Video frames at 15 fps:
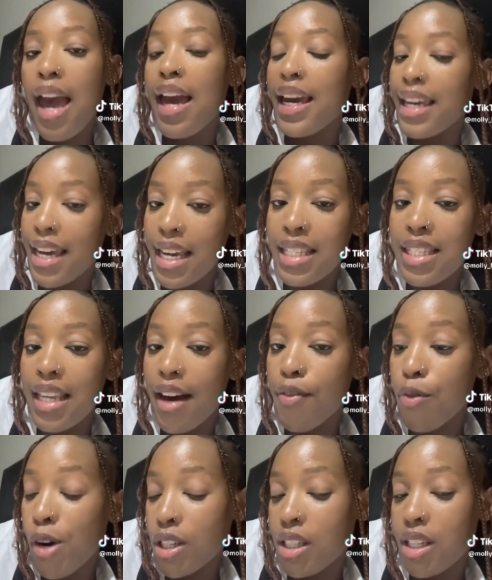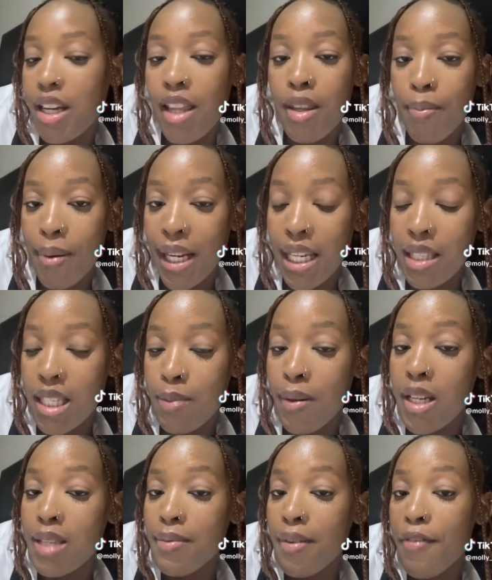Yes, I've worked at other places, but
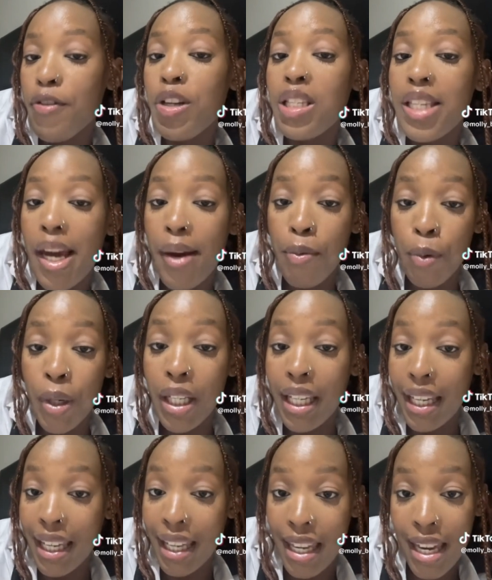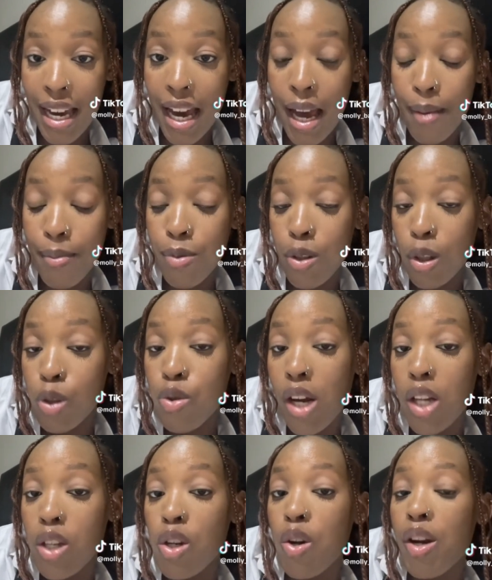it's my first time working here. I'm still trying
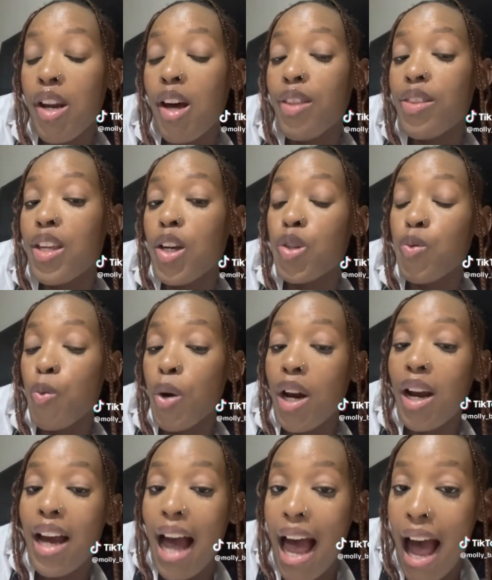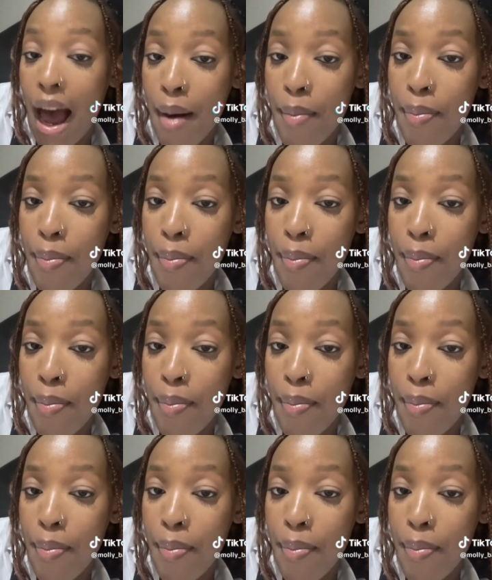to learn how things work up.